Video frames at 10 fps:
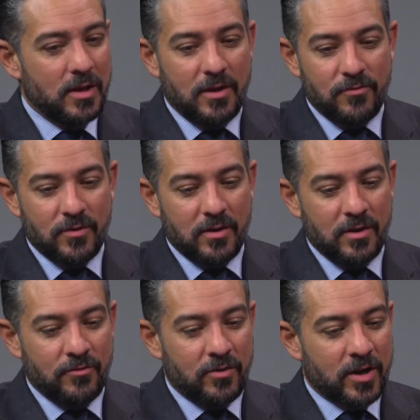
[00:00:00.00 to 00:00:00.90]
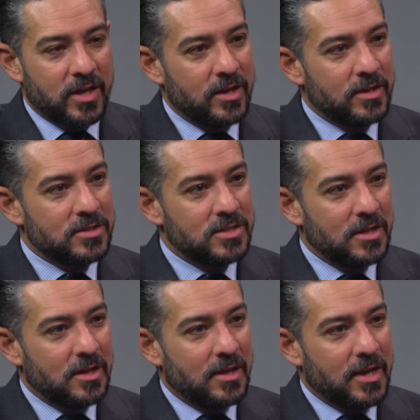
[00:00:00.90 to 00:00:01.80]
If, uh, if our kids
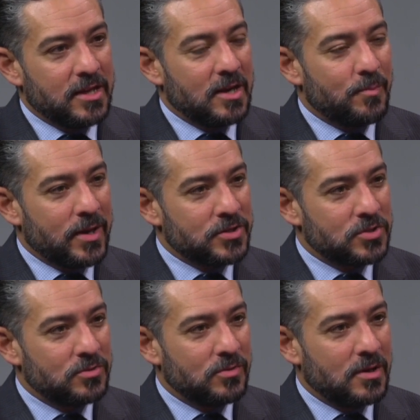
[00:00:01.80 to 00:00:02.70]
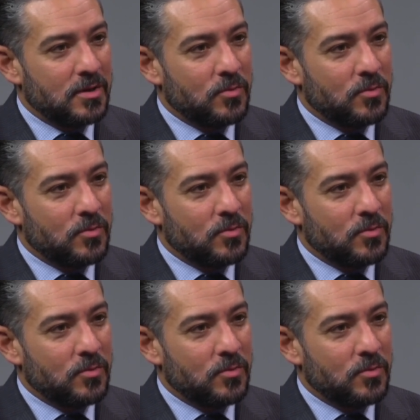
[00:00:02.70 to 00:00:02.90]
in El Paso uh,